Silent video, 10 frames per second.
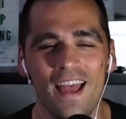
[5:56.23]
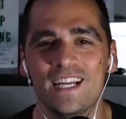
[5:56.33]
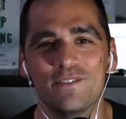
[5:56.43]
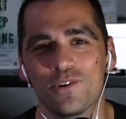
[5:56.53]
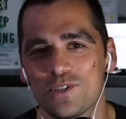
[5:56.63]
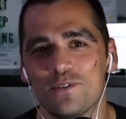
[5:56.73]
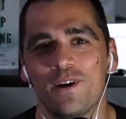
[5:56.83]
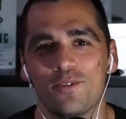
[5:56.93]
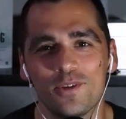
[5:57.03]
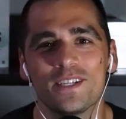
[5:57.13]
a
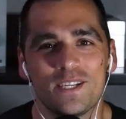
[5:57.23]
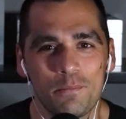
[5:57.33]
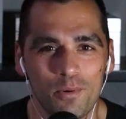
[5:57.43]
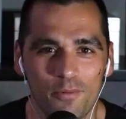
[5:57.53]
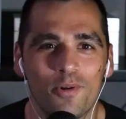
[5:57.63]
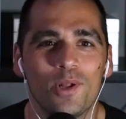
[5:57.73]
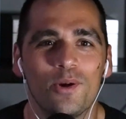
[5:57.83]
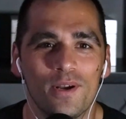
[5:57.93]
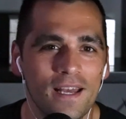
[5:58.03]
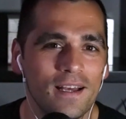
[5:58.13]
diversified real estate
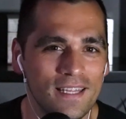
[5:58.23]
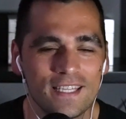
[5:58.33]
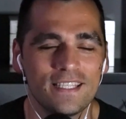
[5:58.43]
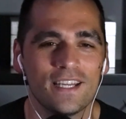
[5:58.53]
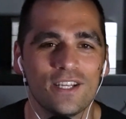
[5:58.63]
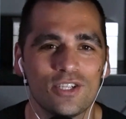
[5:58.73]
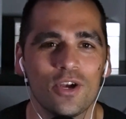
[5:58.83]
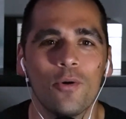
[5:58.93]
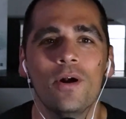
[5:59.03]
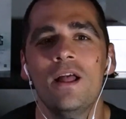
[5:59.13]
portfolio in the city.
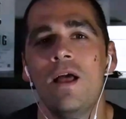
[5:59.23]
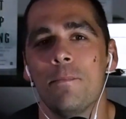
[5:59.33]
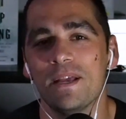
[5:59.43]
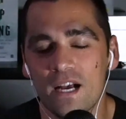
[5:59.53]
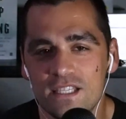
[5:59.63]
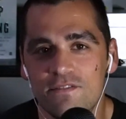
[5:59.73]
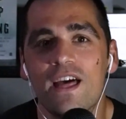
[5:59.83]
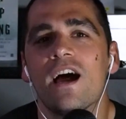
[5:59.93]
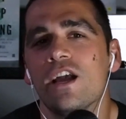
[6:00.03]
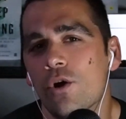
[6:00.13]
So because of
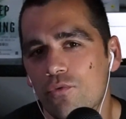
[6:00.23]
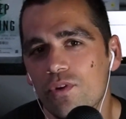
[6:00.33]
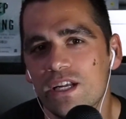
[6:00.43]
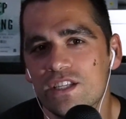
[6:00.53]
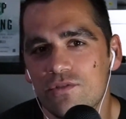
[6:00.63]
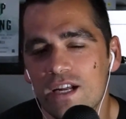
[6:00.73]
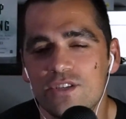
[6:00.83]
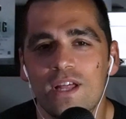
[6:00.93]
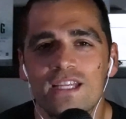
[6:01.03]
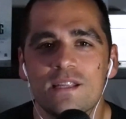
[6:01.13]
that, I own REITs, right?
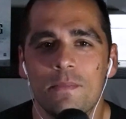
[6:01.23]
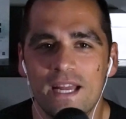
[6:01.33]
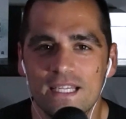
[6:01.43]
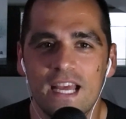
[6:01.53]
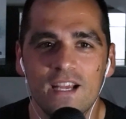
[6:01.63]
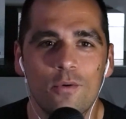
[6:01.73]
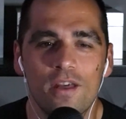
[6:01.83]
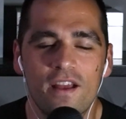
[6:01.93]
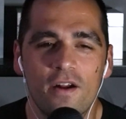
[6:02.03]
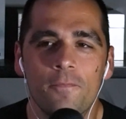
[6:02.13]
So that's the main
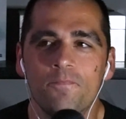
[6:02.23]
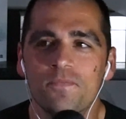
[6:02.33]
takeaway there.